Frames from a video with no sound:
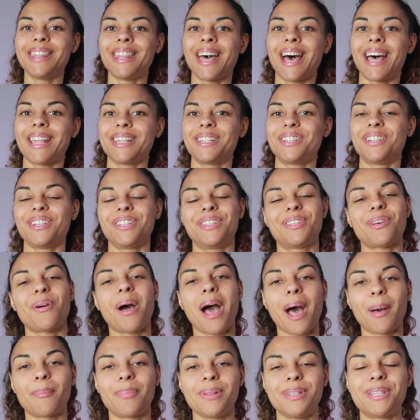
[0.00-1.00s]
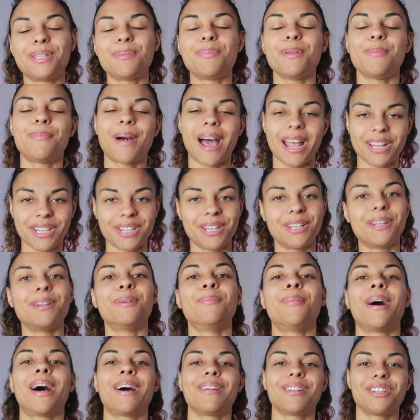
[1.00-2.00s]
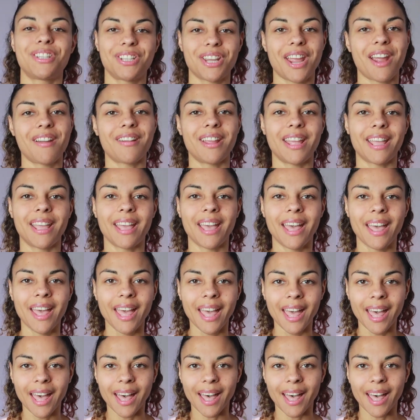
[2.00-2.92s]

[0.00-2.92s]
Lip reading: that just so happens to be passionate about sharing